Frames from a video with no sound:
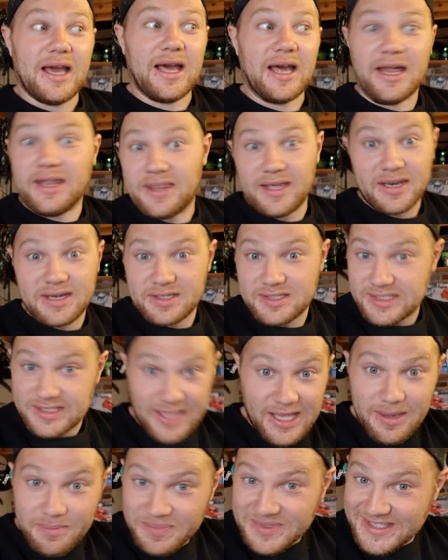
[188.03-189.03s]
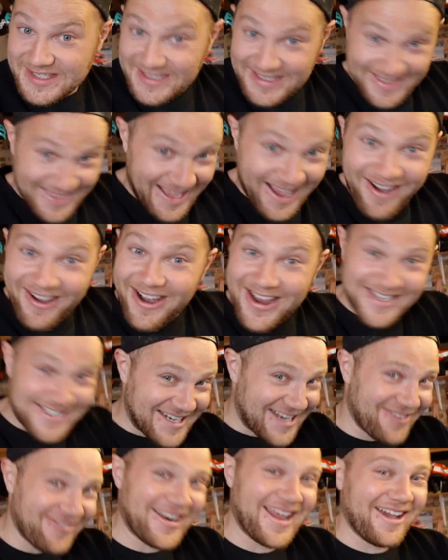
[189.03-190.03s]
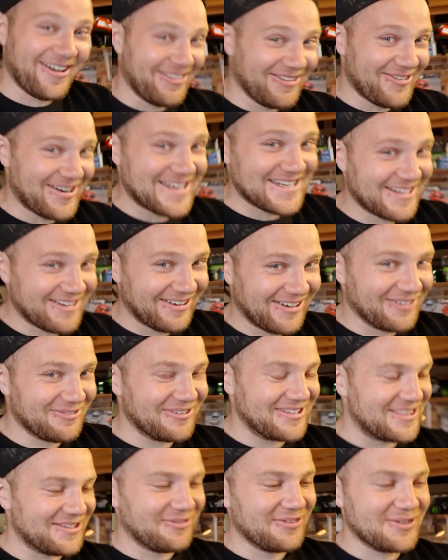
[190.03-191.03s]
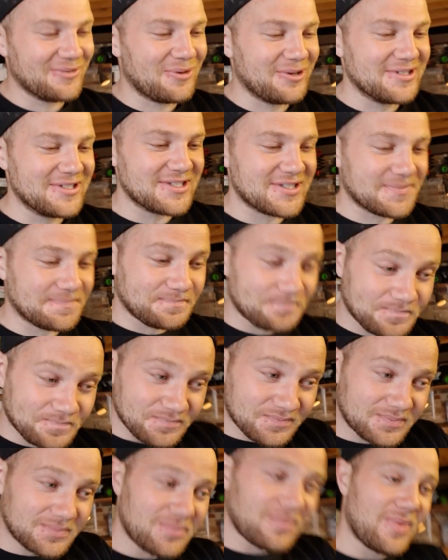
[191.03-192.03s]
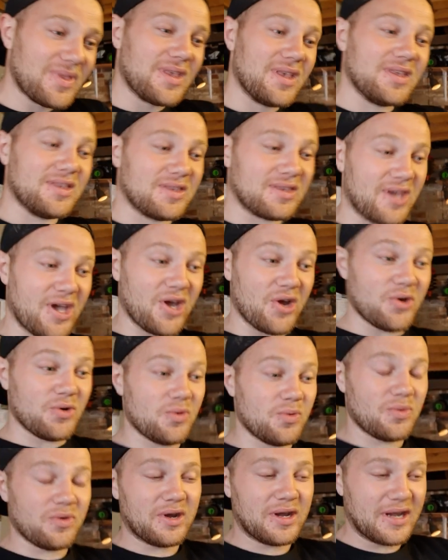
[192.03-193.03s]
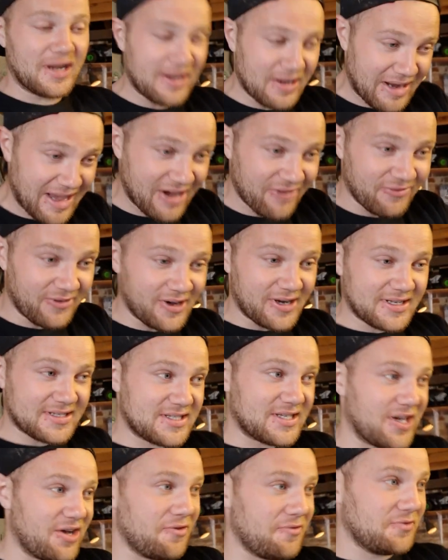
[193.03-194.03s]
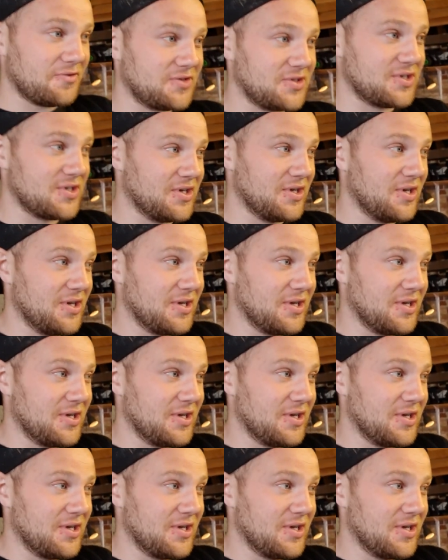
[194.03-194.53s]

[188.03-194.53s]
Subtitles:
And then I slept, and that idea went out the window along with the other ones. So now find ourselves